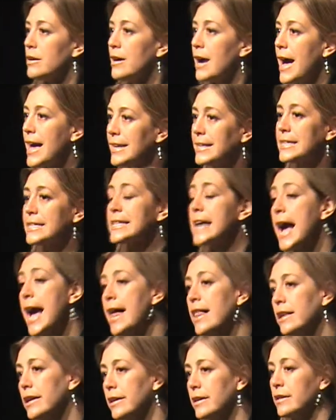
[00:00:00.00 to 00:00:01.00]
And the
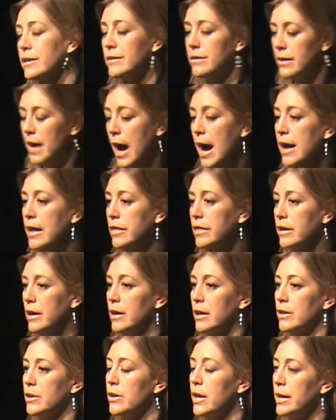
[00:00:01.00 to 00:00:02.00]
talent, I
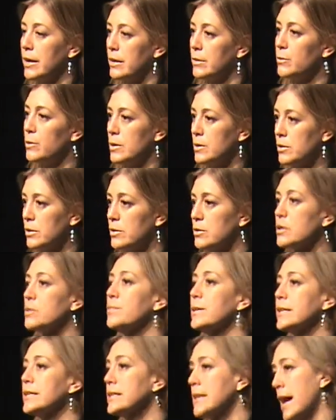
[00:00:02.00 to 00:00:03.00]
thought, like, was to
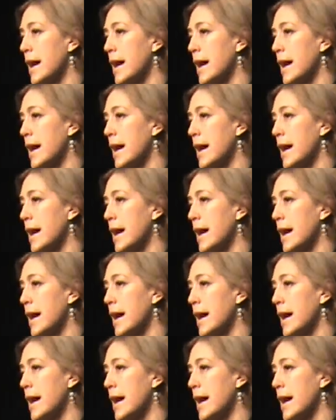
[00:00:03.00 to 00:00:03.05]
be